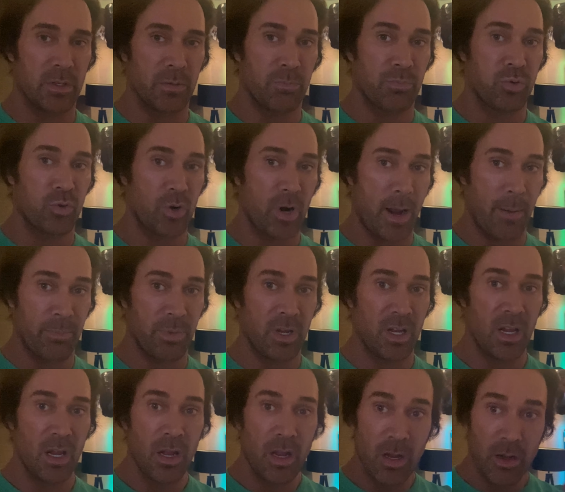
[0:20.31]
to prep
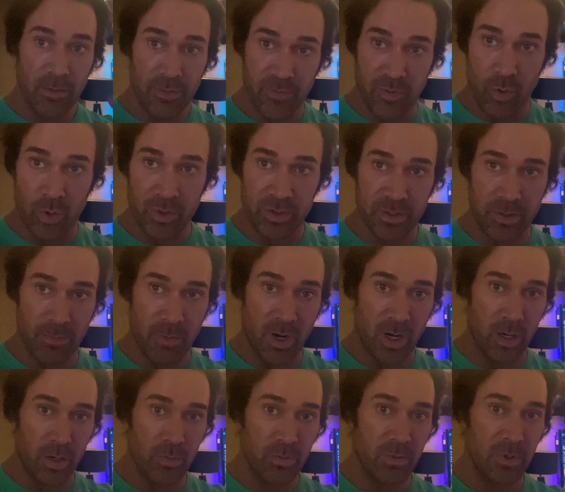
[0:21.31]
for
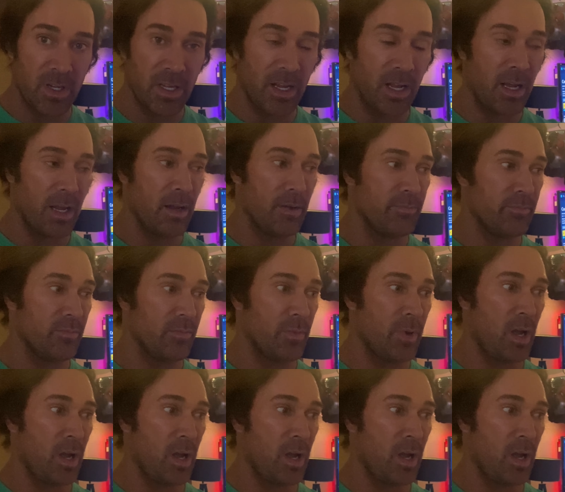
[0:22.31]
tomorrow um,